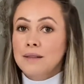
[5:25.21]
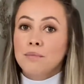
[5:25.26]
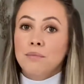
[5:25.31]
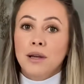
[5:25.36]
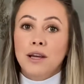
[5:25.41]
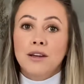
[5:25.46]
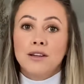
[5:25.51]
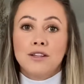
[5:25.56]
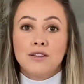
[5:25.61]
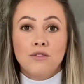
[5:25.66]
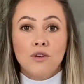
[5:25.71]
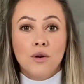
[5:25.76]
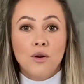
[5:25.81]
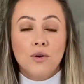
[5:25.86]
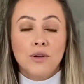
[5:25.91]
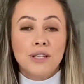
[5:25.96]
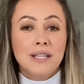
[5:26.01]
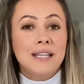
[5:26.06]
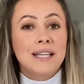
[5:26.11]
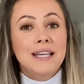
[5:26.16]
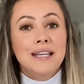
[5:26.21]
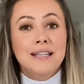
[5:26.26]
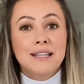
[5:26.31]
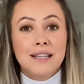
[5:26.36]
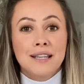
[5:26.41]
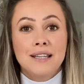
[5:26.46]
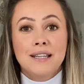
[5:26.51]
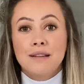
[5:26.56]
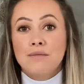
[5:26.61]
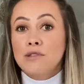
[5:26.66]
because of course these
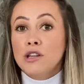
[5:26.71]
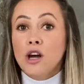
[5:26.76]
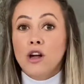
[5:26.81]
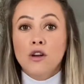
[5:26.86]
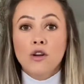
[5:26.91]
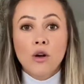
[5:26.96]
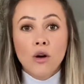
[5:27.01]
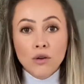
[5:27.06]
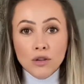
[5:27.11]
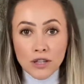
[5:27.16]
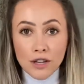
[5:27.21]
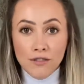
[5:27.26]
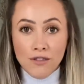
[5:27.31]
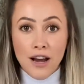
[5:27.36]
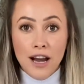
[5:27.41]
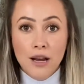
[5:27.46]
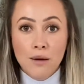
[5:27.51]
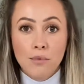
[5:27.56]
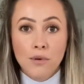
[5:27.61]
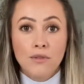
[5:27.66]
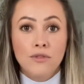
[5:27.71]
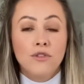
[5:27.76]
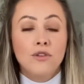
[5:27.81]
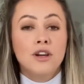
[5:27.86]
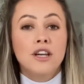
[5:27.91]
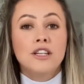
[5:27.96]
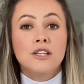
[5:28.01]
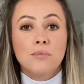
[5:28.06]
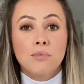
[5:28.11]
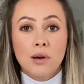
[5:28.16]
systems are not available for
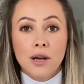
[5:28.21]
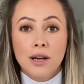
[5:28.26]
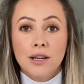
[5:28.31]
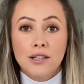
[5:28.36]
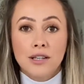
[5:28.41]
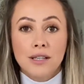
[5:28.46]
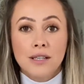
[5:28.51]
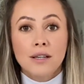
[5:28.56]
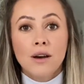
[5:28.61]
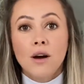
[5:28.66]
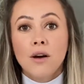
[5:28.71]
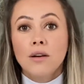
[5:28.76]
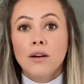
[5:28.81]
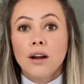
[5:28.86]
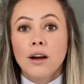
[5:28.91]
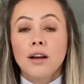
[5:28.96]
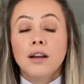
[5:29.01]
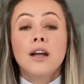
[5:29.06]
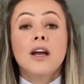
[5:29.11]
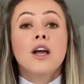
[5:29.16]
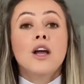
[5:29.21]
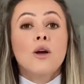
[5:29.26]
you to purchase online